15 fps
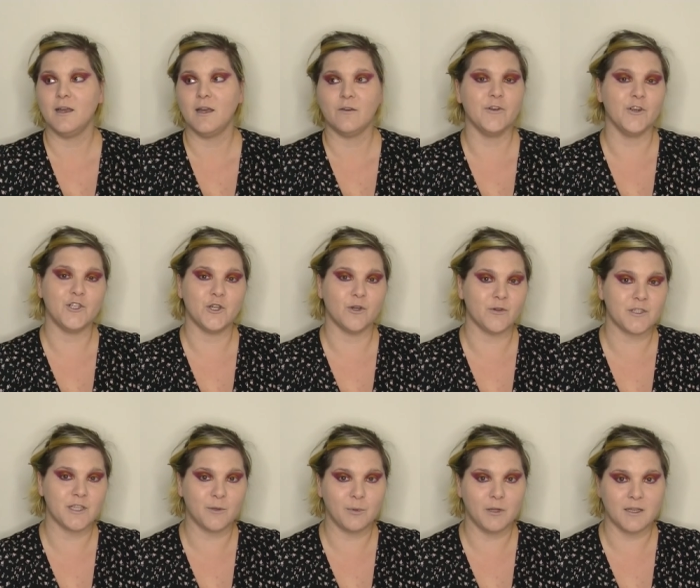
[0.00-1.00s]
a very
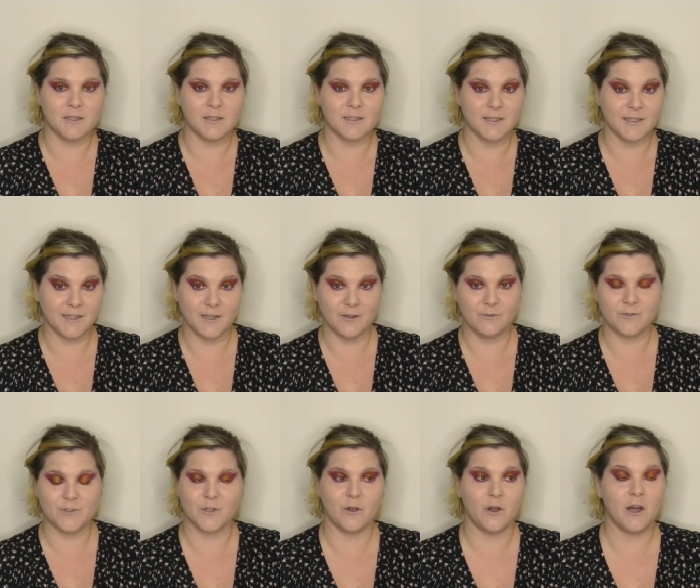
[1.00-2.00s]
toxic place to live.
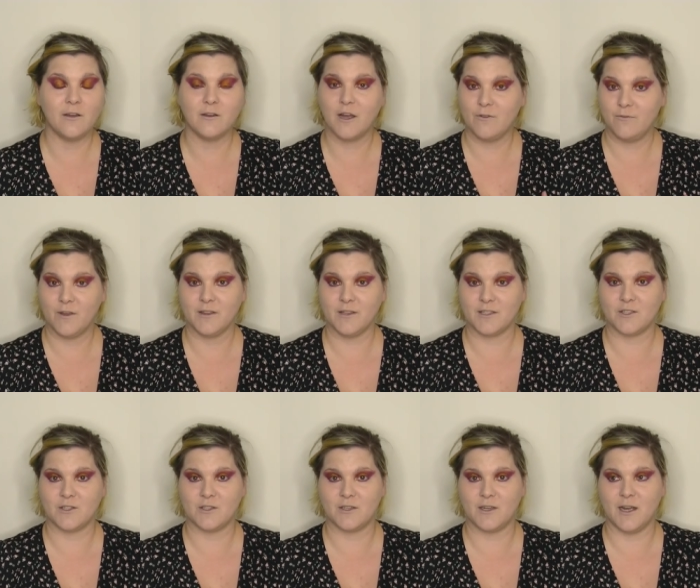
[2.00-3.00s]
So I, I found
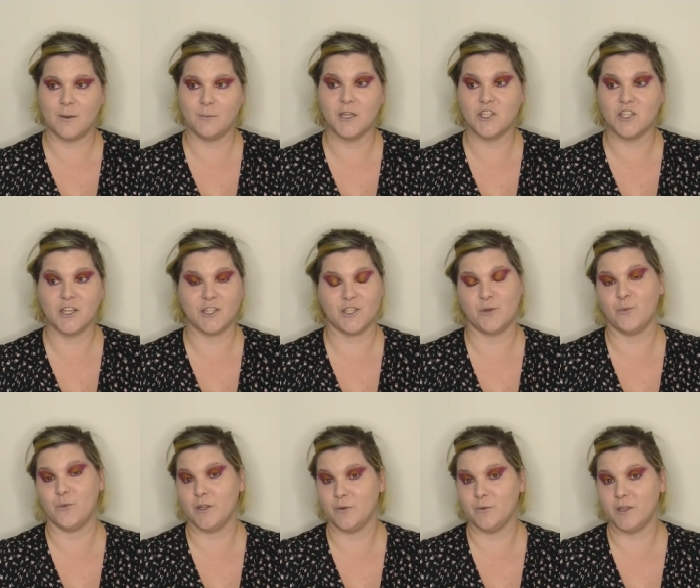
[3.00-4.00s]
this um, legend actually
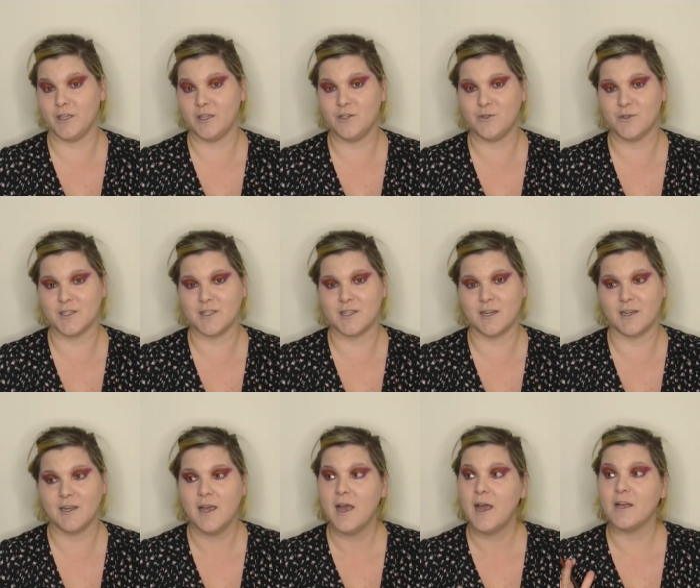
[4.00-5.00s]
really, really interesting.
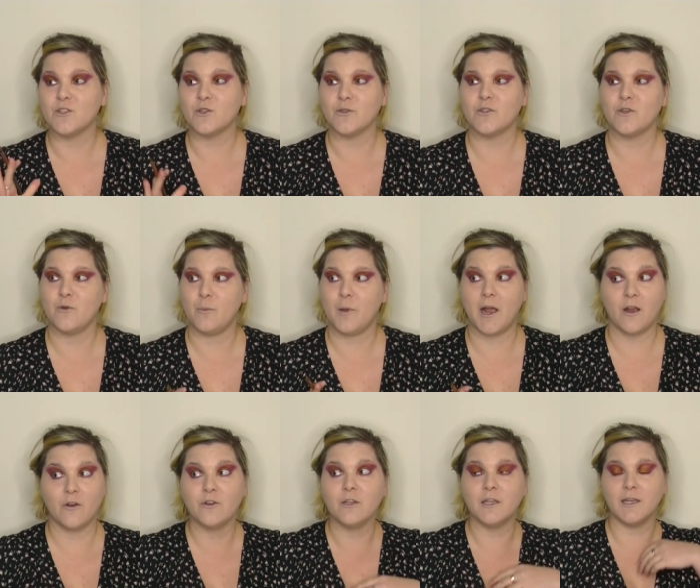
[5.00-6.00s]
It's also
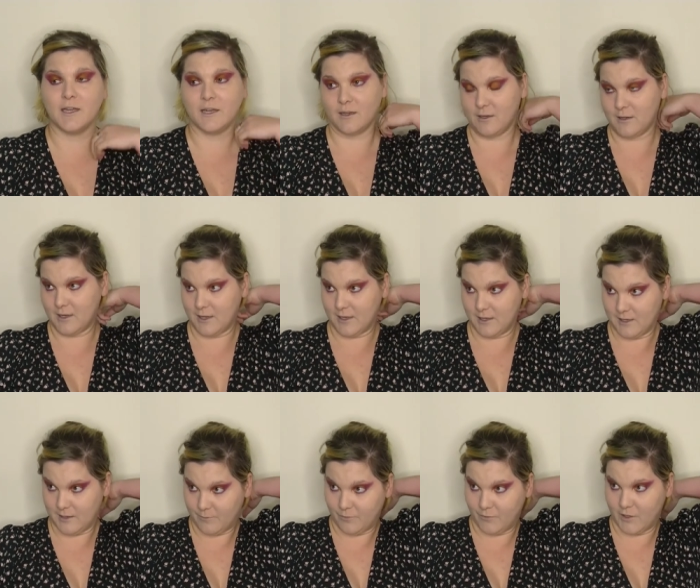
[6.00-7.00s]
apparently,
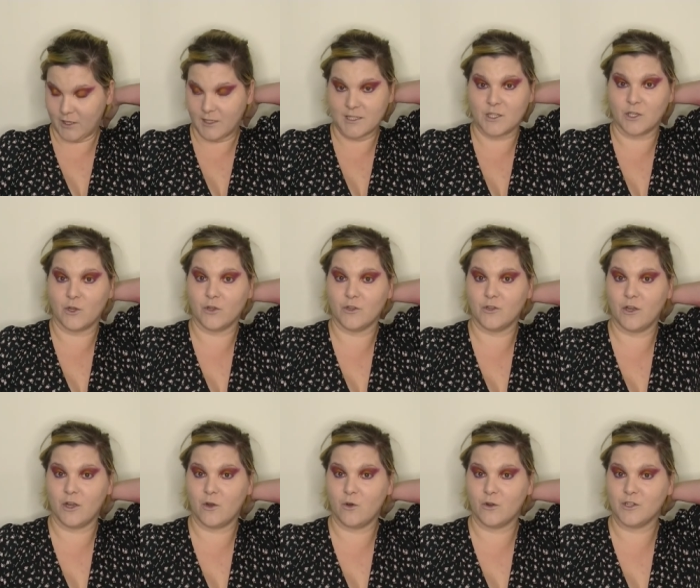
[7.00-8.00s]
um, at least
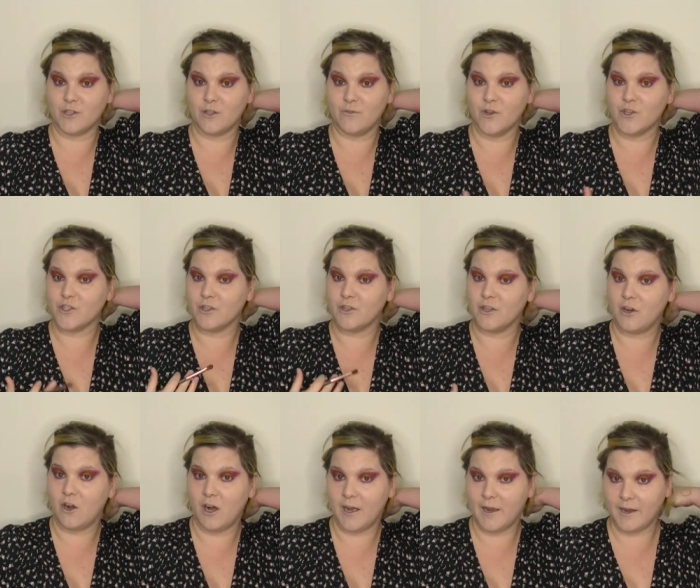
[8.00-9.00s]
according to the version that
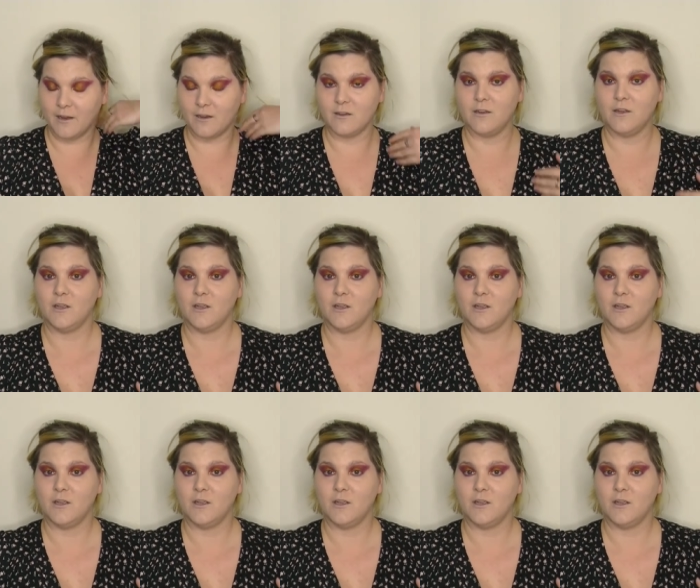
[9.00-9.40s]
I